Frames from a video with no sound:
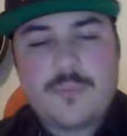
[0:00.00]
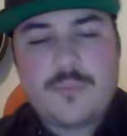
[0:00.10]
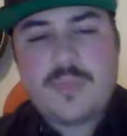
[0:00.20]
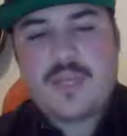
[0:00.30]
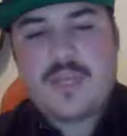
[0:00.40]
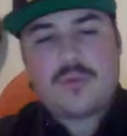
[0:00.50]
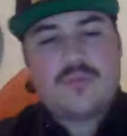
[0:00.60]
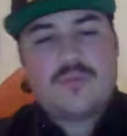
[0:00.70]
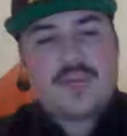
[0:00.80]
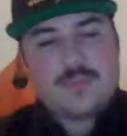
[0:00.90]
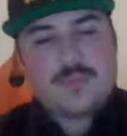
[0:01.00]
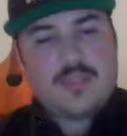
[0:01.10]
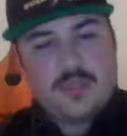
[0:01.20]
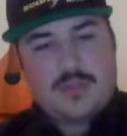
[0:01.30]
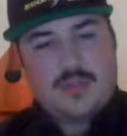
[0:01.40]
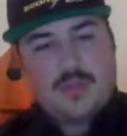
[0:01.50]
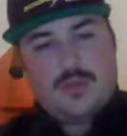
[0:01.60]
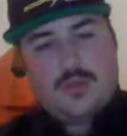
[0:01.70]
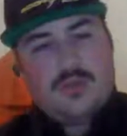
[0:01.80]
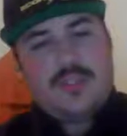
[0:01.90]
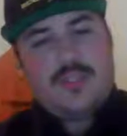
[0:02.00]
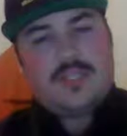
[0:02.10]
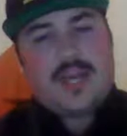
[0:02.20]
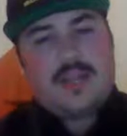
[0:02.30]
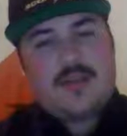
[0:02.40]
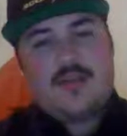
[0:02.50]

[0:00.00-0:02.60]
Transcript: be capital investment? Is that?